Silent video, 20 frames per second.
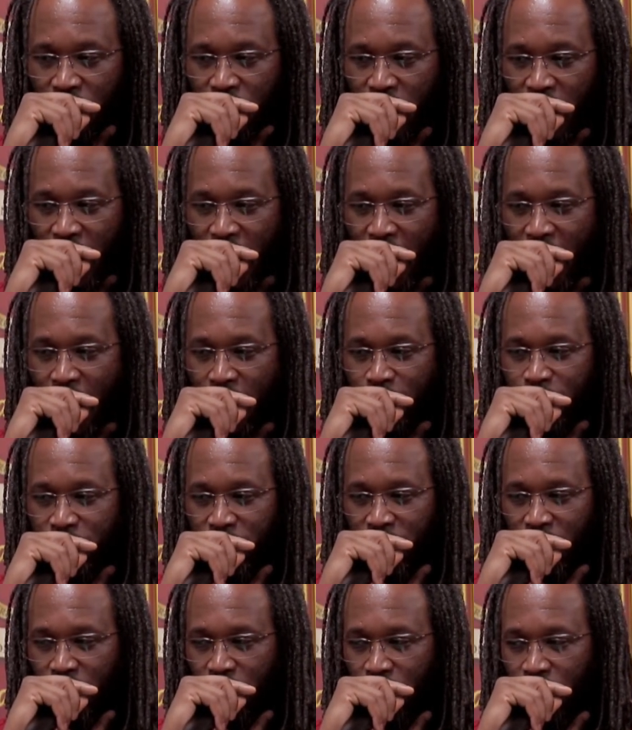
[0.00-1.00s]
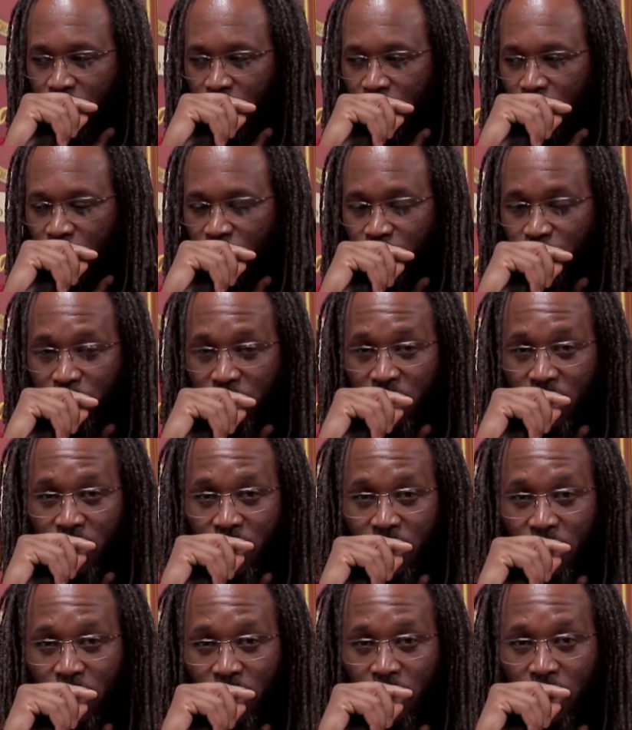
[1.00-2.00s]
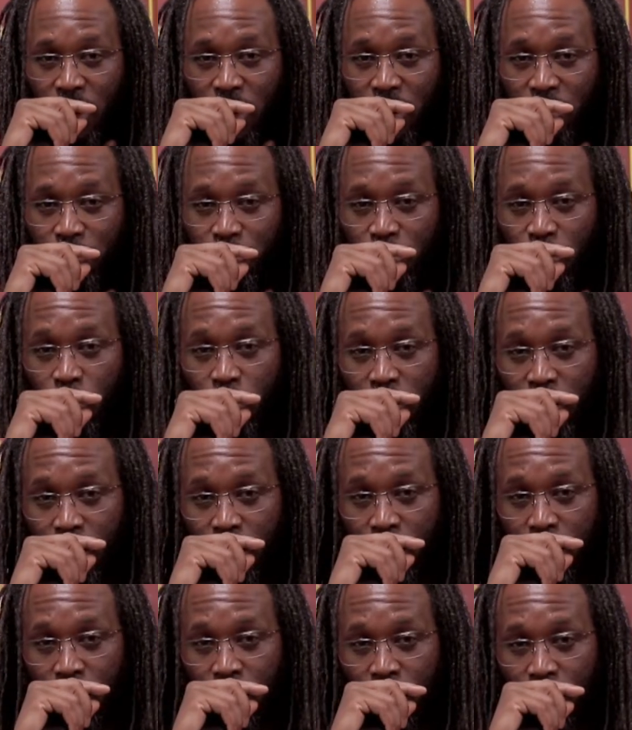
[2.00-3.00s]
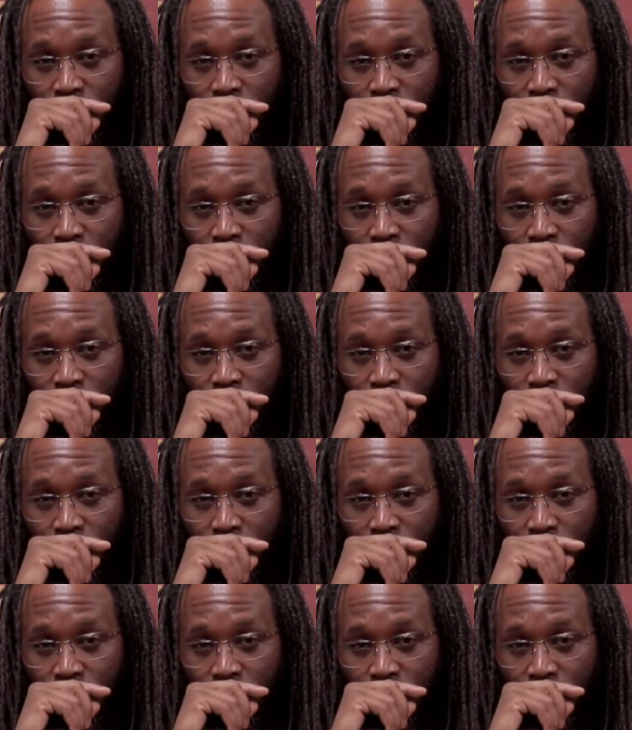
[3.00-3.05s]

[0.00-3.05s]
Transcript: happy being an employee,